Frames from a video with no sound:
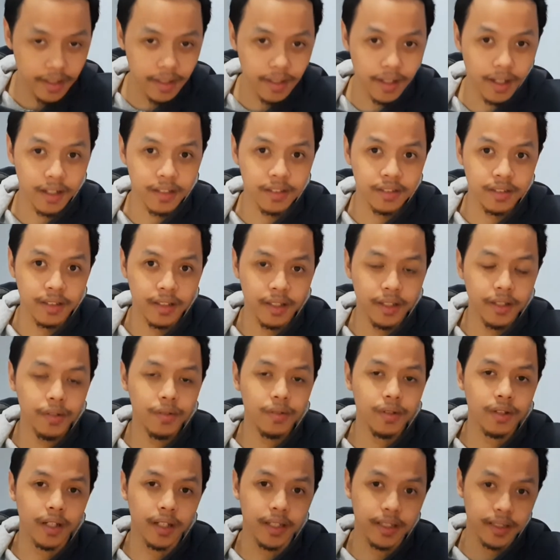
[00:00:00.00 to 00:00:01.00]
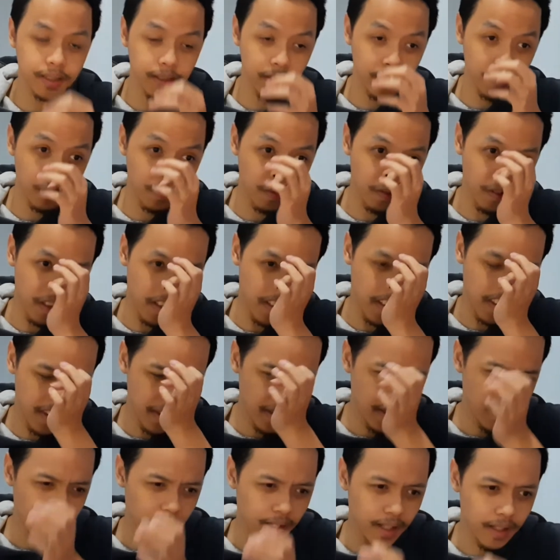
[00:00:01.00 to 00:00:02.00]
Arsenal equalized with
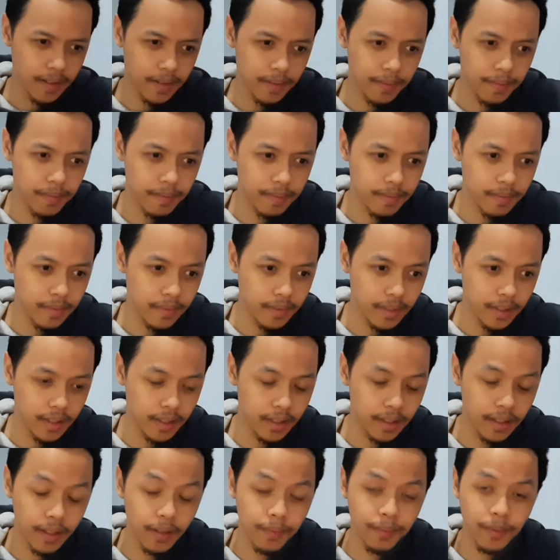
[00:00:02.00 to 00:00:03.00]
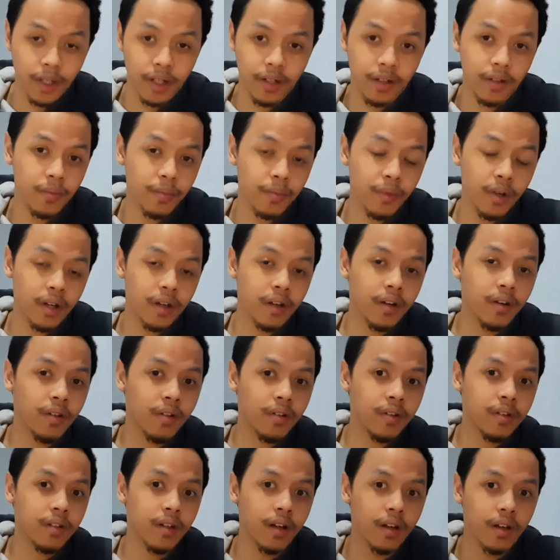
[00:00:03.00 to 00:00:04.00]
Martin
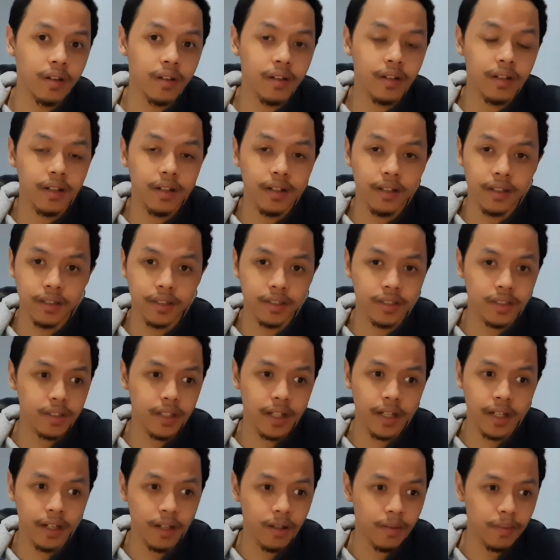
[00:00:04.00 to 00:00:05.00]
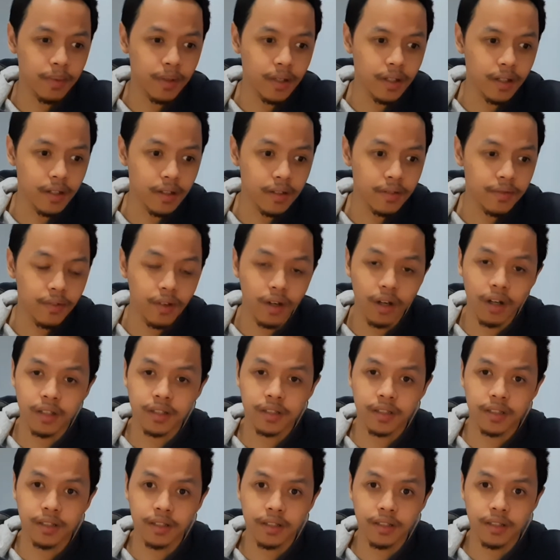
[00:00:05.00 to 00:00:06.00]
Odegaard, a standout player for
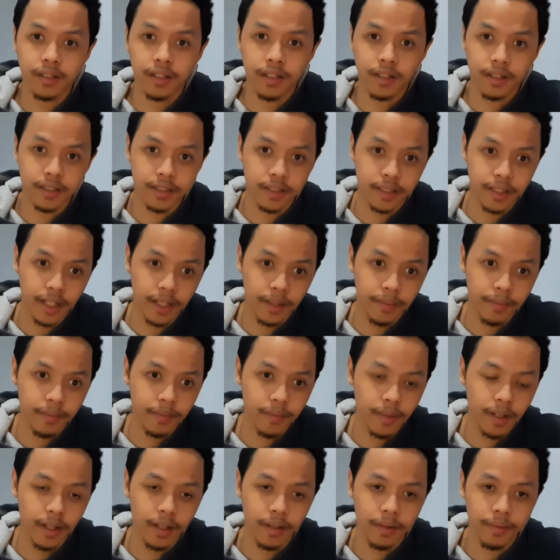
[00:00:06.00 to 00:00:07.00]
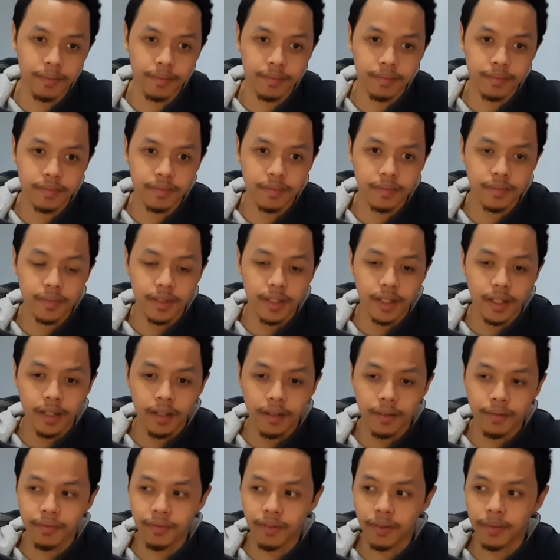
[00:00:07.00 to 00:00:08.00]
Arsenal in this game, and
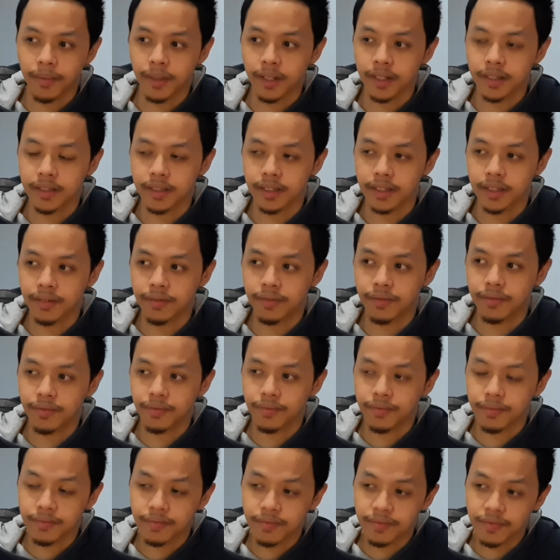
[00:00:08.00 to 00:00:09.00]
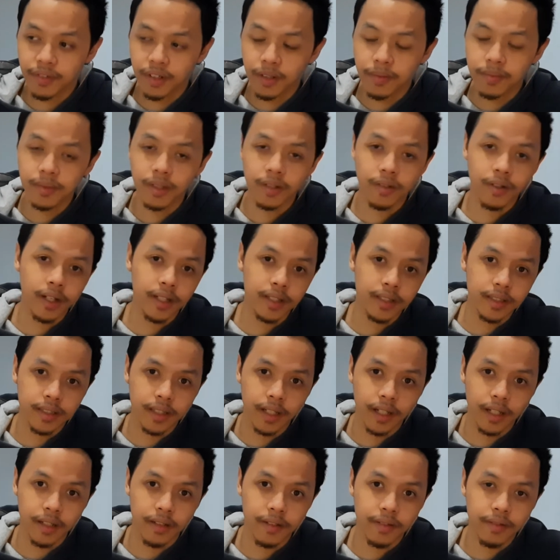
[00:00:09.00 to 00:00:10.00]
from an assist from the right
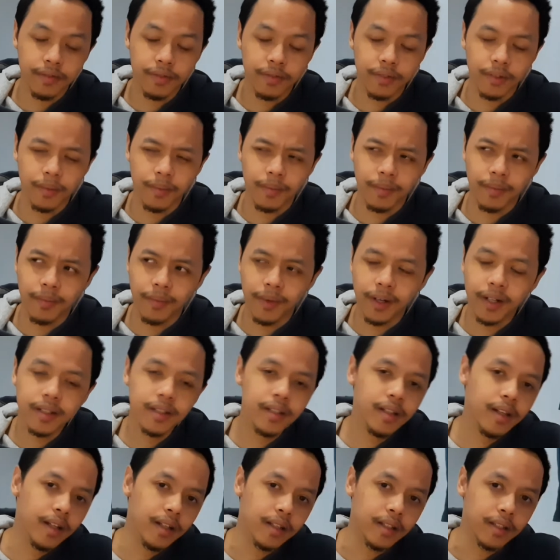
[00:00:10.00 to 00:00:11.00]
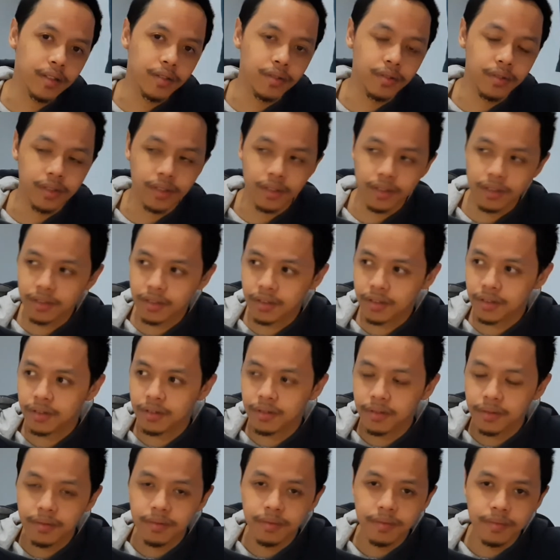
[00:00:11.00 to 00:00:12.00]
side from Martinelli, who is
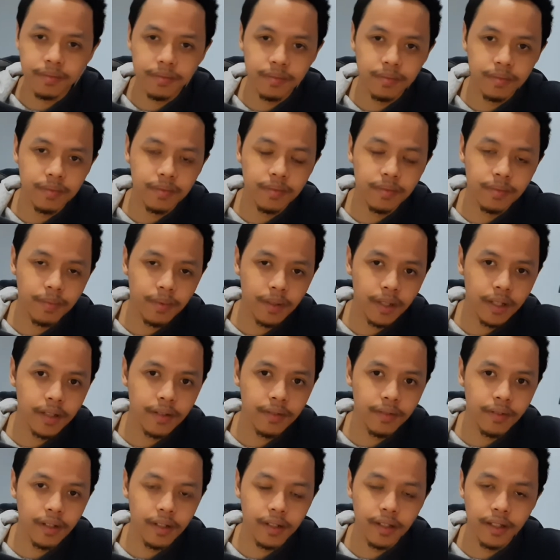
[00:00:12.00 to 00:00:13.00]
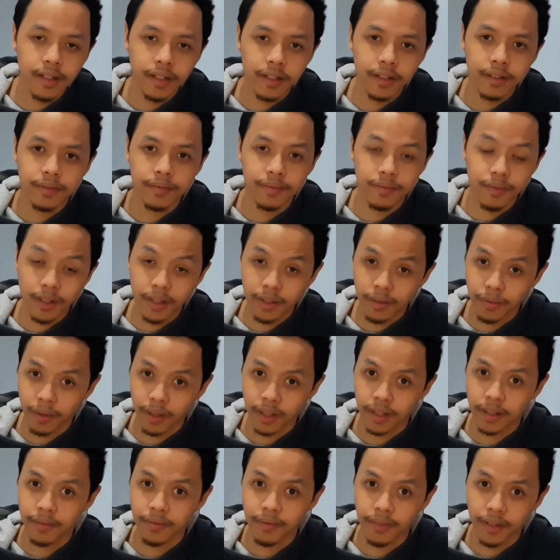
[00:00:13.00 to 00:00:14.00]
also playing very well
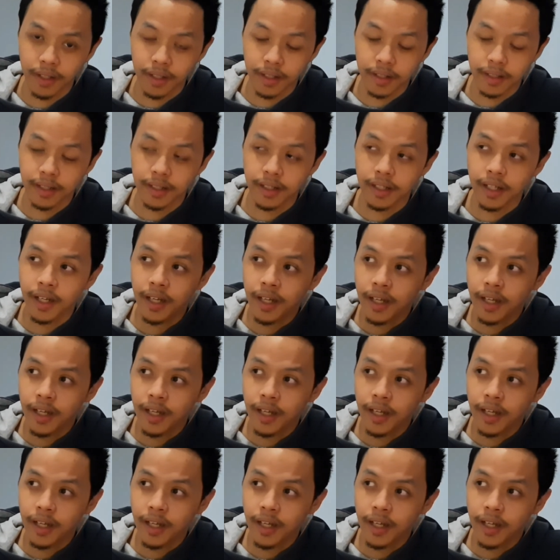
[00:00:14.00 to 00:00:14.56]
and very